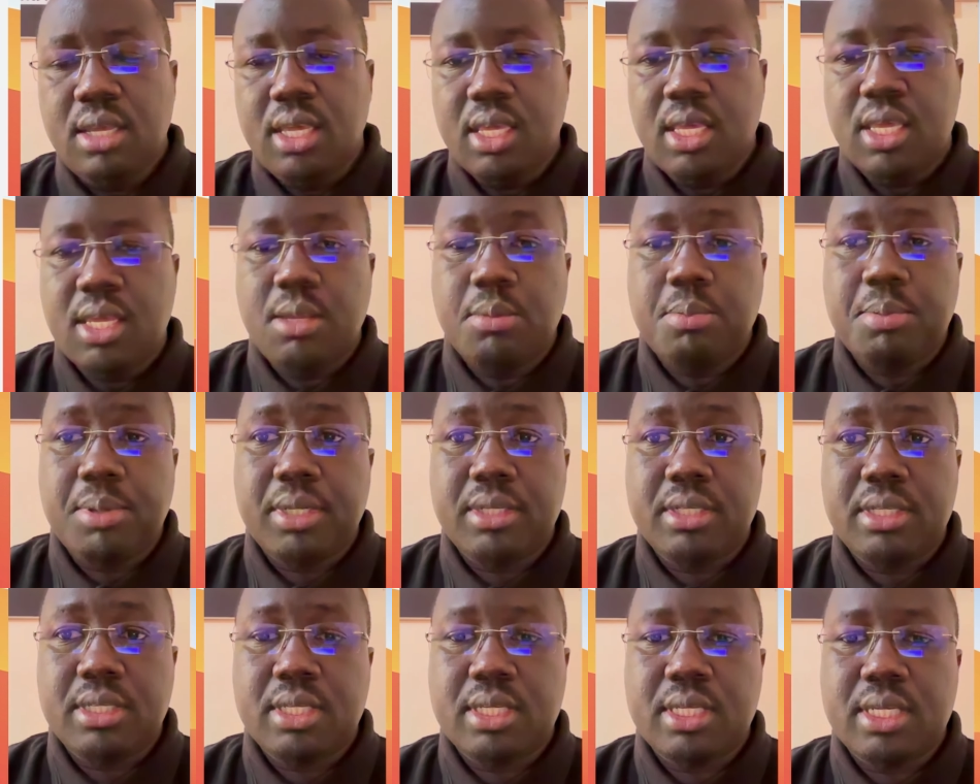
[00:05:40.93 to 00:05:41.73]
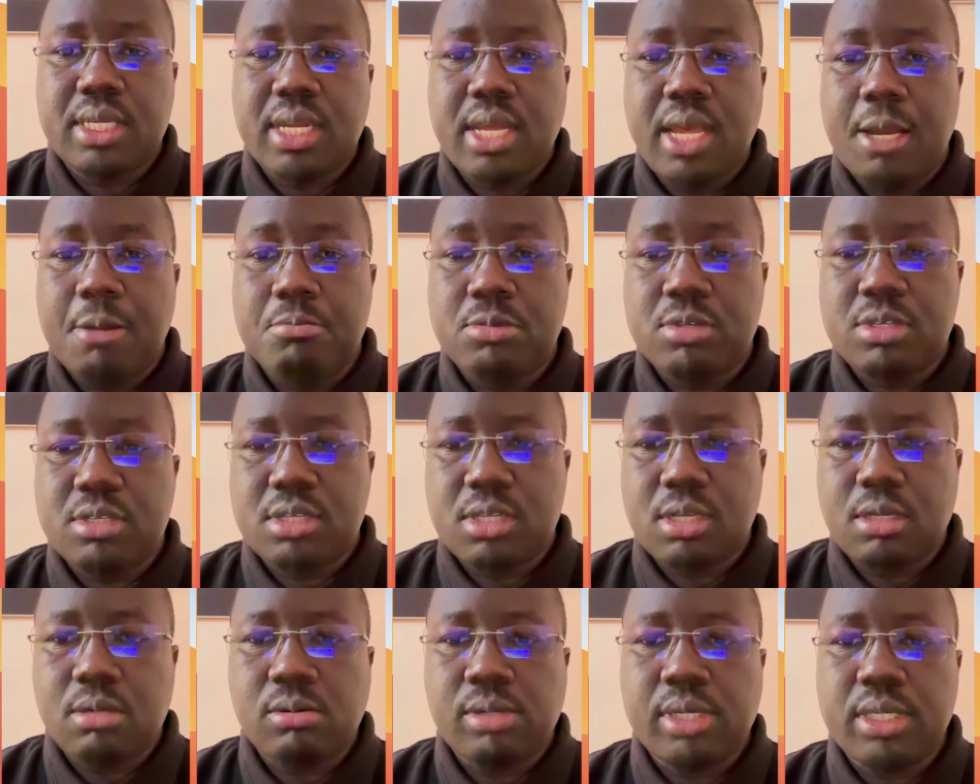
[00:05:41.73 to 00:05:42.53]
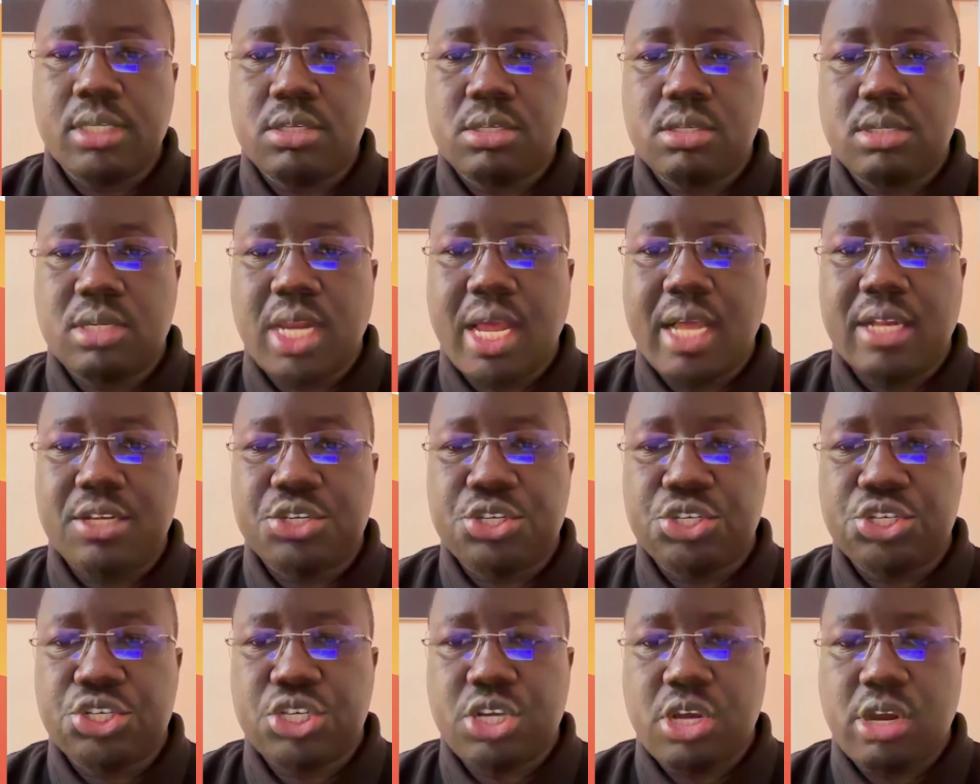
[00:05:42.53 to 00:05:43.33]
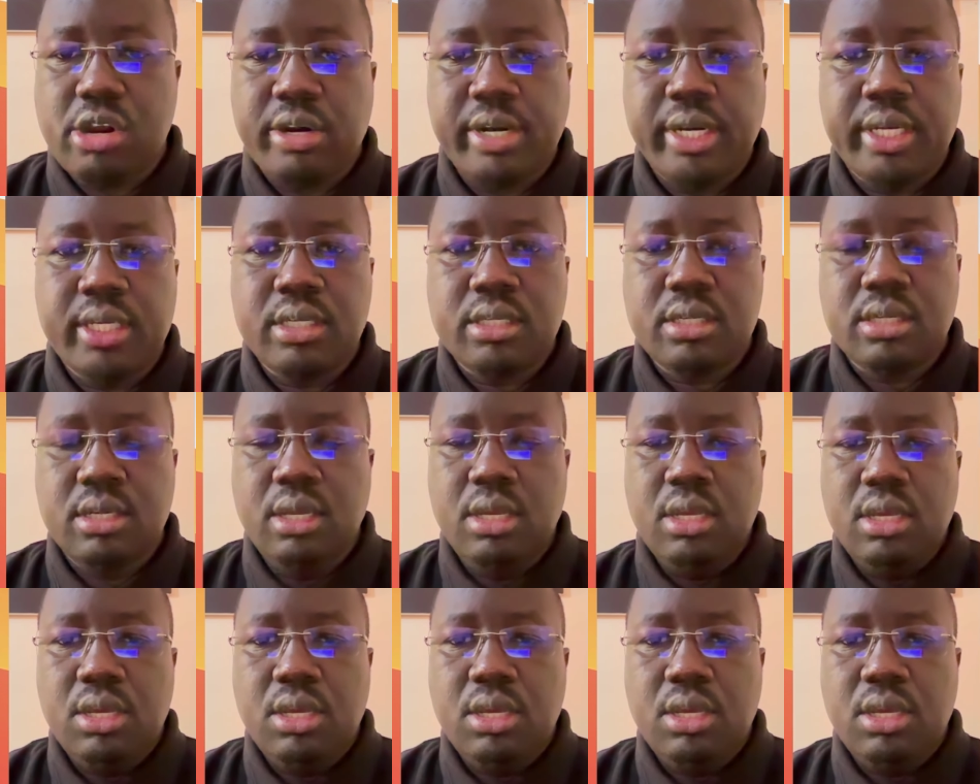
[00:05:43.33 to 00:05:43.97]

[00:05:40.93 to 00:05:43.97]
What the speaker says: Keep it secret. Do not share it,